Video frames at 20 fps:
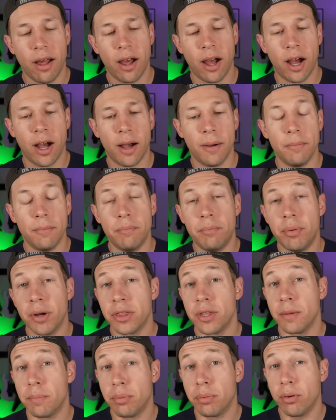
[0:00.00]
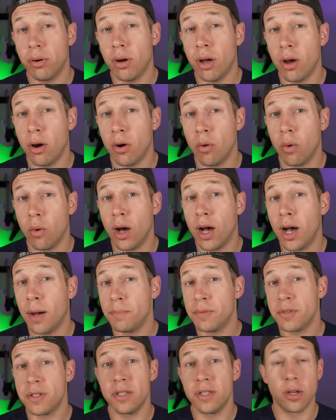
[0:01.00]
but the Pro
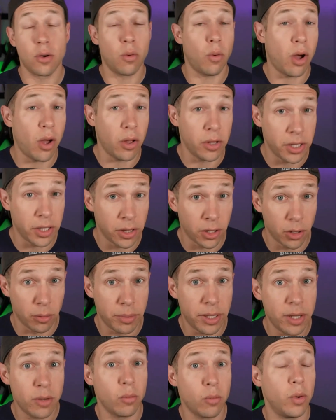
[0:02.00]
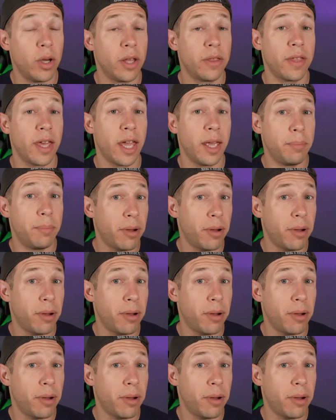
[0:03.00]
ups the quality a little bit with a